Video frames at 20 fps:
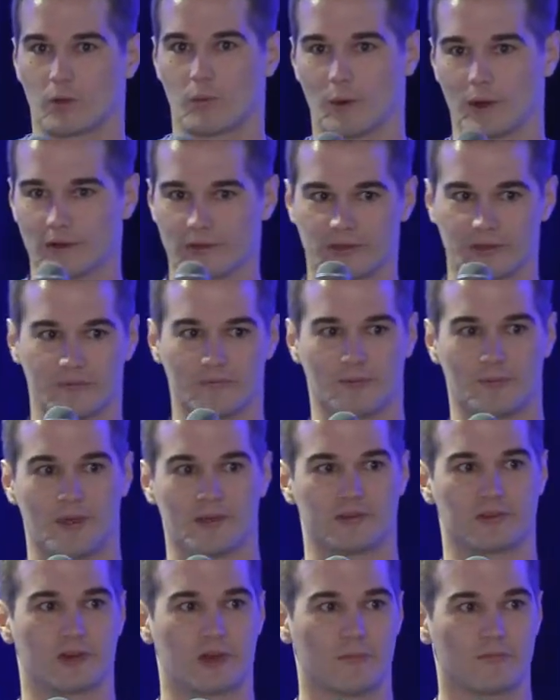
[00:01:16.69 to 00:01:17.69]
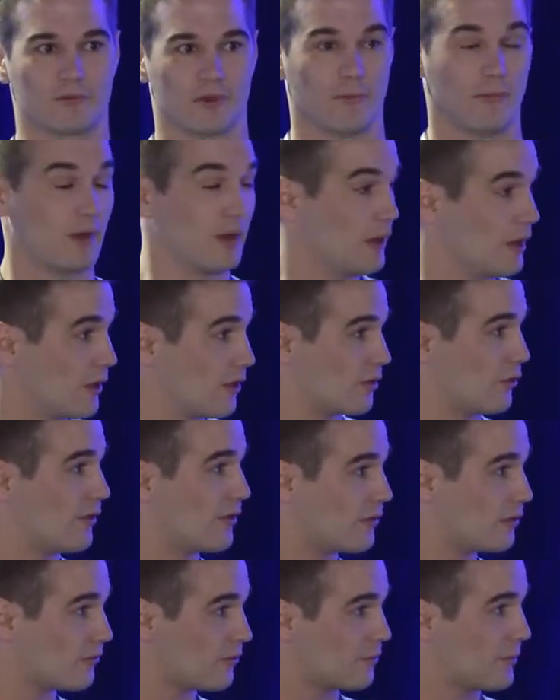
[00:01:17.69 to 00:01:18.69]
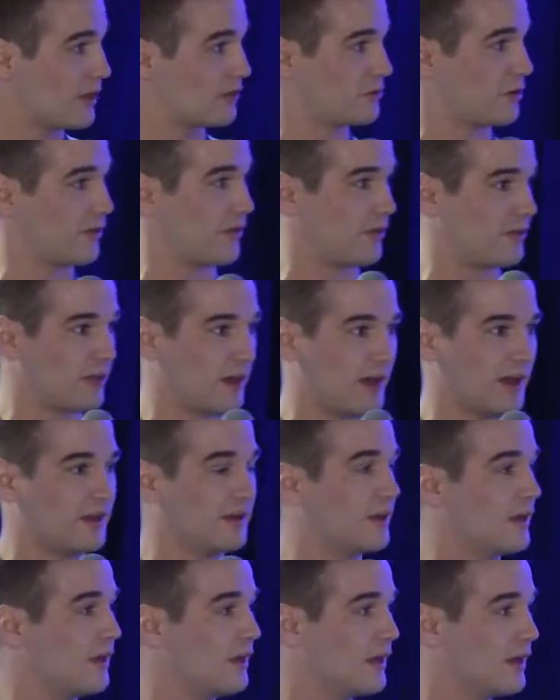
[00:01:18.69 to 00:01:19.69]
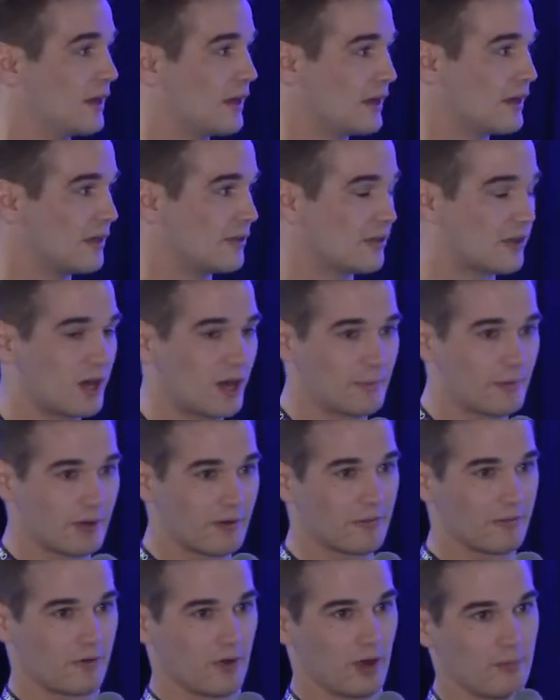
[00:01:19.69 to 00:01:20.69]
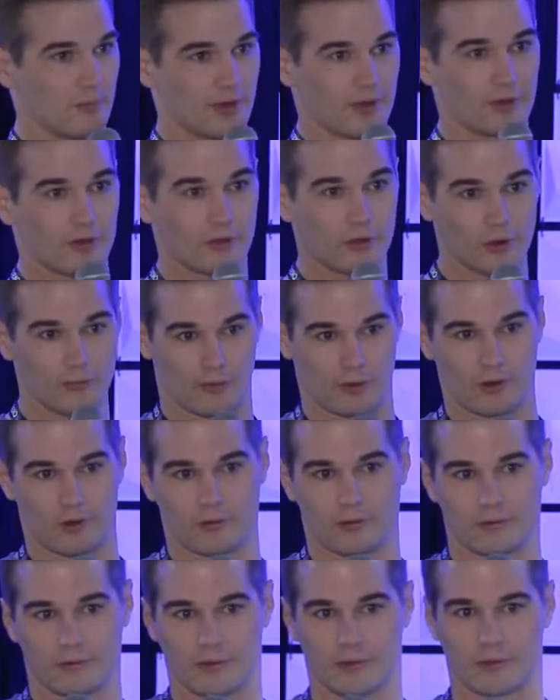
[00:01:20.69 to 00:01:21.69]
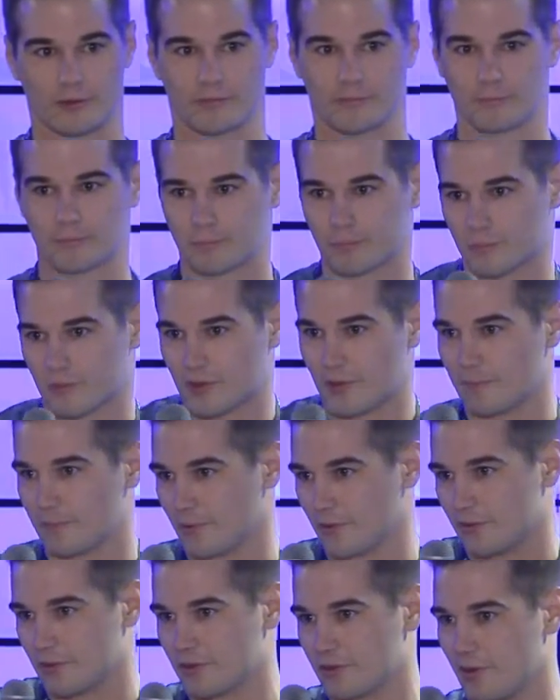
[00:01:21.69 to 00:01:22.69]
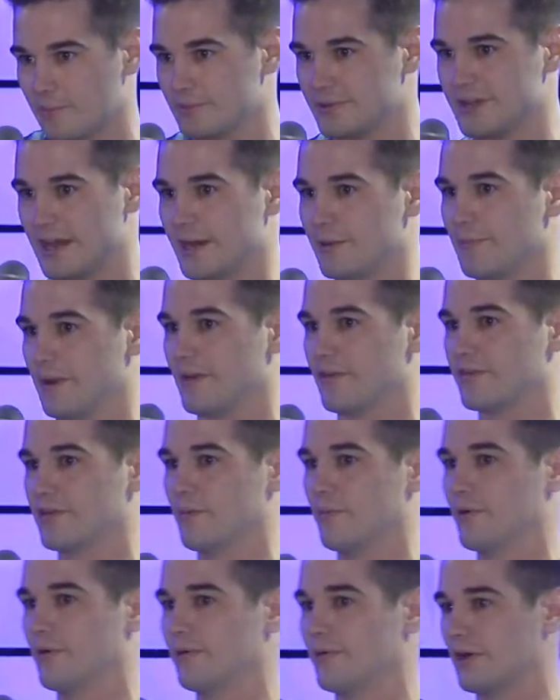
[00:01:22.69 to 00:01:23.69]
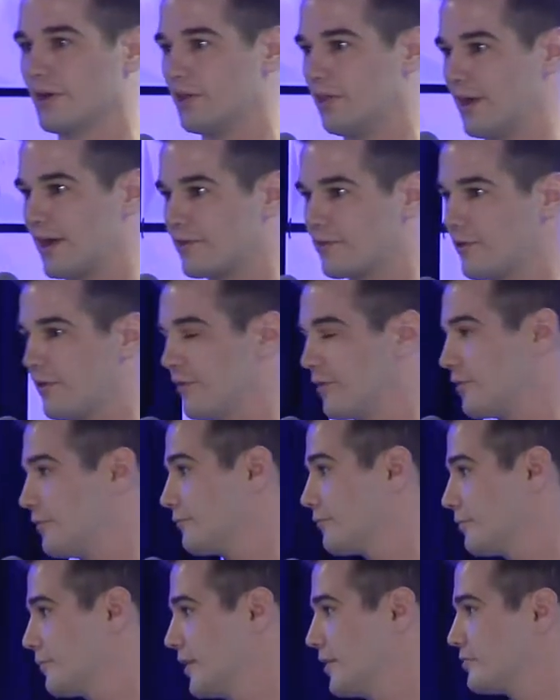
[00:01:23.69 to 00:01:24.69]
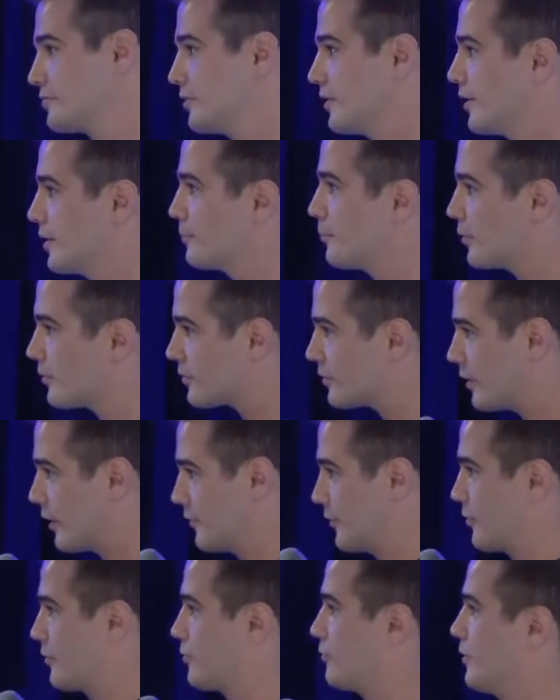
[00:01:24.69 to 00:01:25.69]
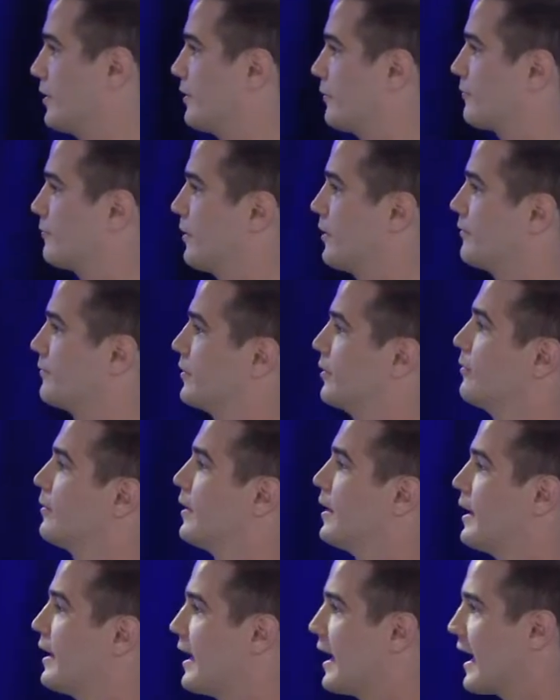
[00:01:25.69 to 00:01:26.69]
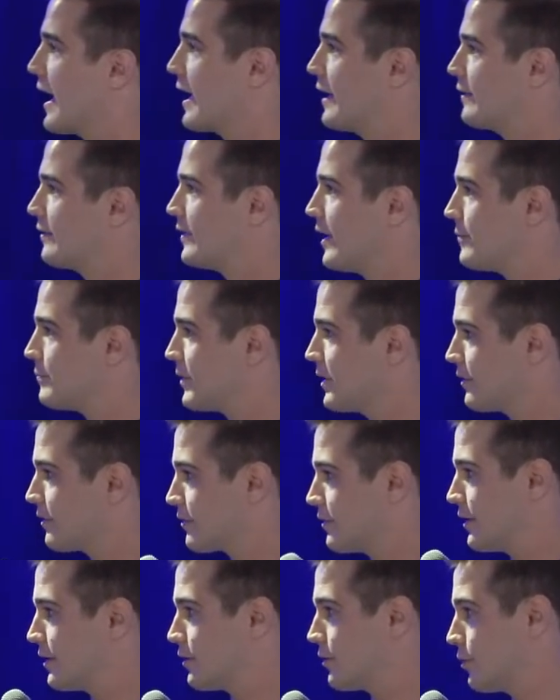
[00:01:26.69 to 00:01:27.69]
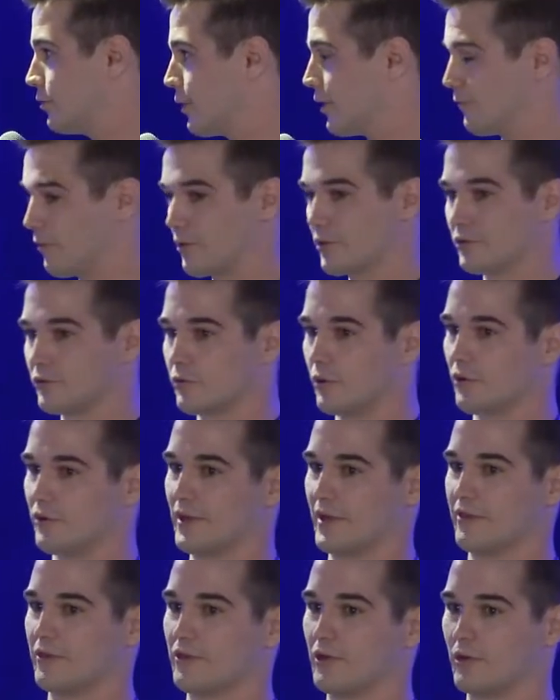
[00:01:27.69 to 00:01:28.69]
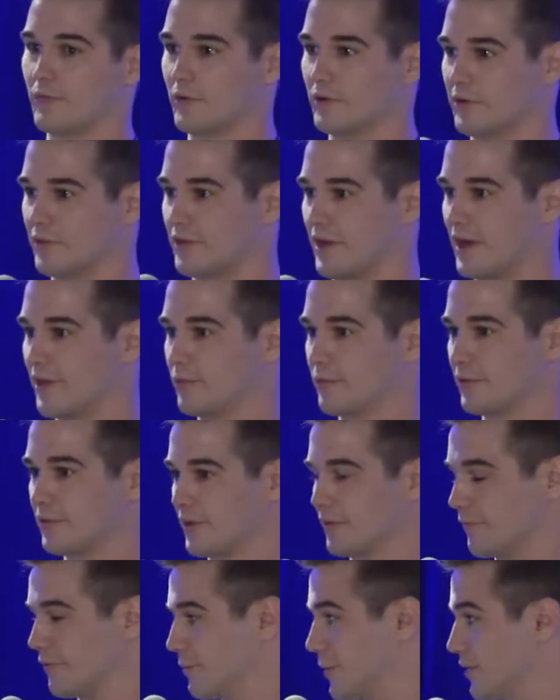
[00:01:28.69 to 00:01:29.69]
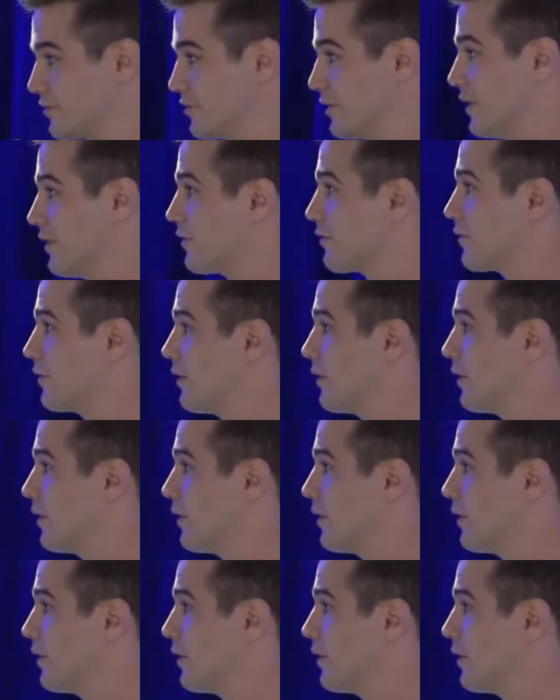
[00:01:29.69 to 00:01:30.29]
Where does the information come from? So this information on the site is coming from a server. There's some database somewhere that collects all this information, and it puts it on the screen in front of you. And that means that whoever controls that server decides what the information is.